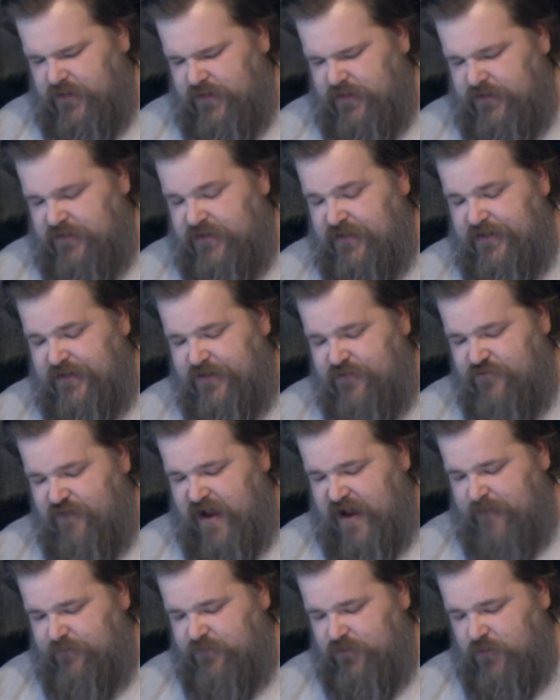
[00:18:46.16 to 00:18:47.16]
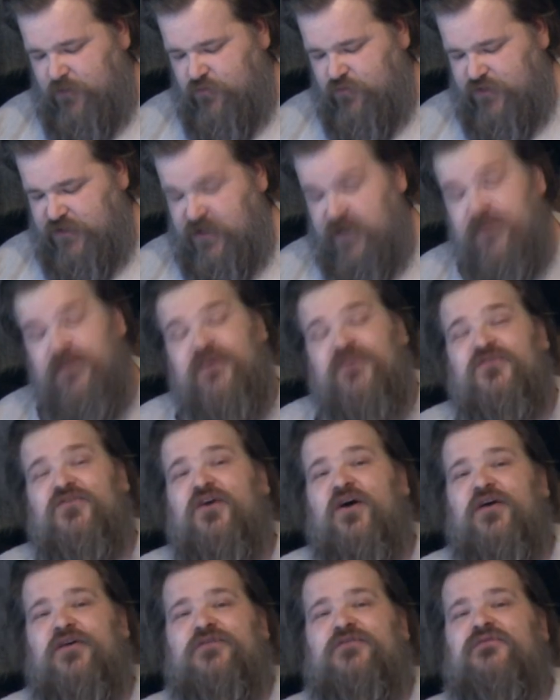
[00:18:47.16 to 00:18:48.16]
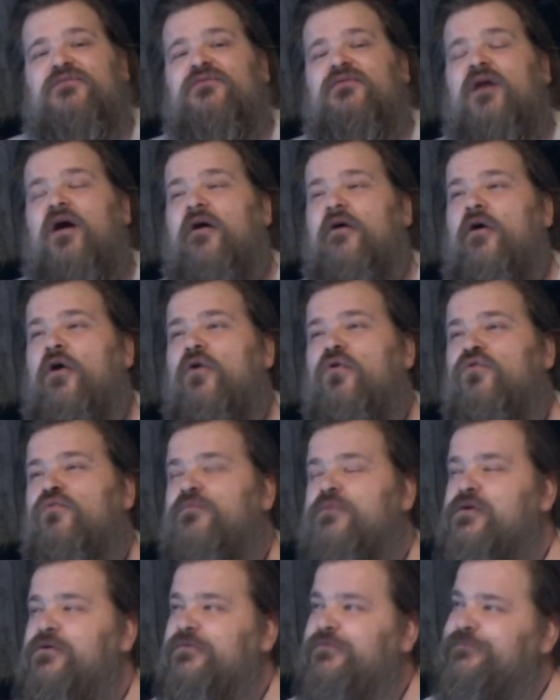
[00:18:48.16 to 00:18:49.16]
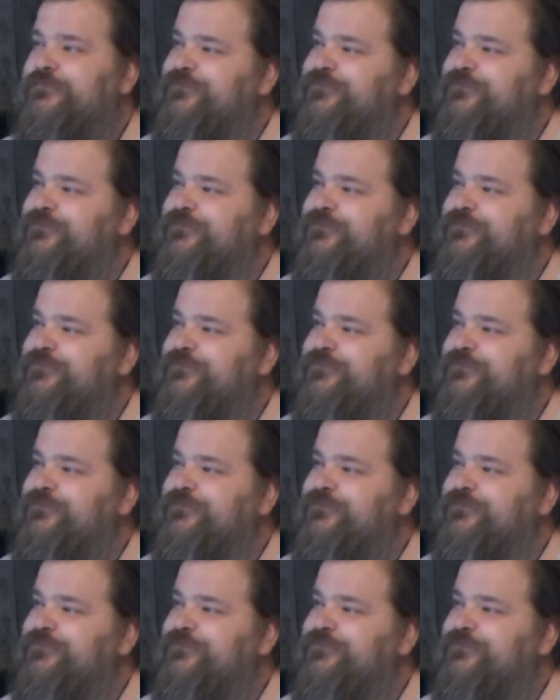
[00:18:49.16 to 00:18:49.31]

and then he grabbed Loki and they started to fly home.